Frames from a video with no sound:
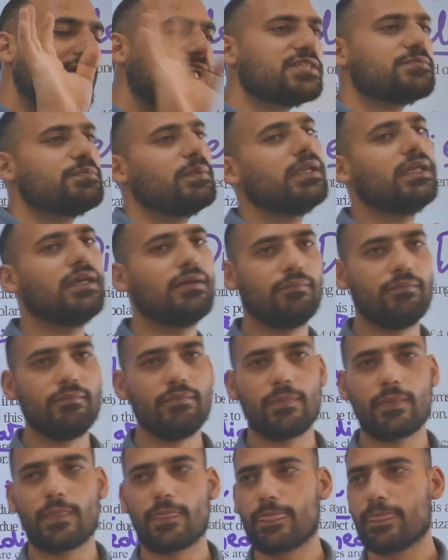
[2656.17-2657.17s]
per him,
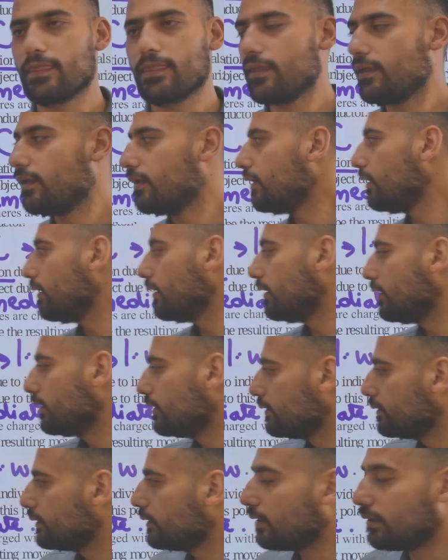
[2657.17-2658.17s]

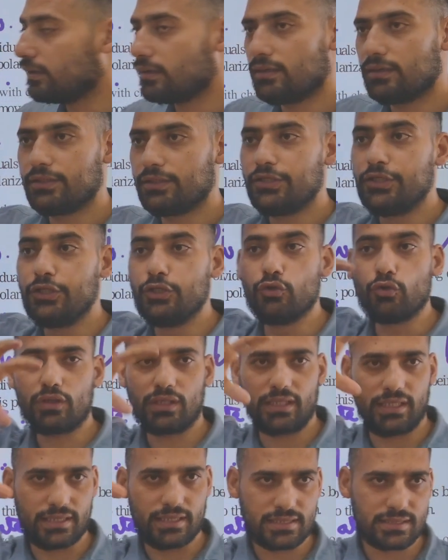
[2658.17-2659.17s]
the
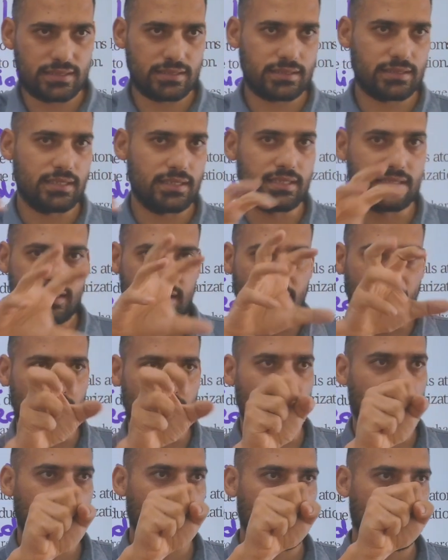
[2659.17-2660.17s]
nucleus is
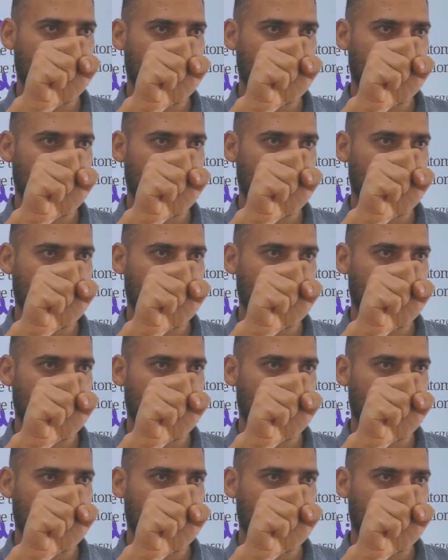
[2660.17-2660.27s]
there,